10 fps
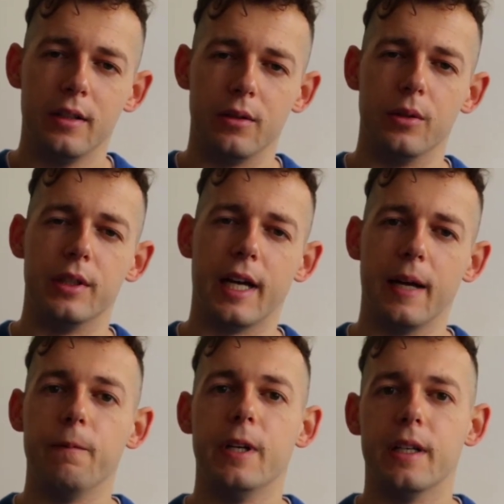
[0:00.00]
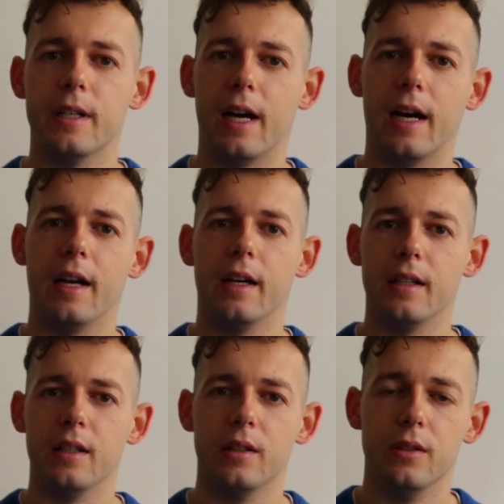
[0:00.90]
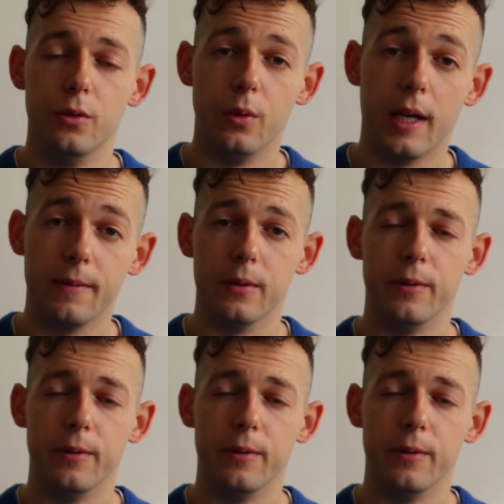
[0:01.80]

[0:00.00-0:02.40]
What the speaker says: to the time where I do have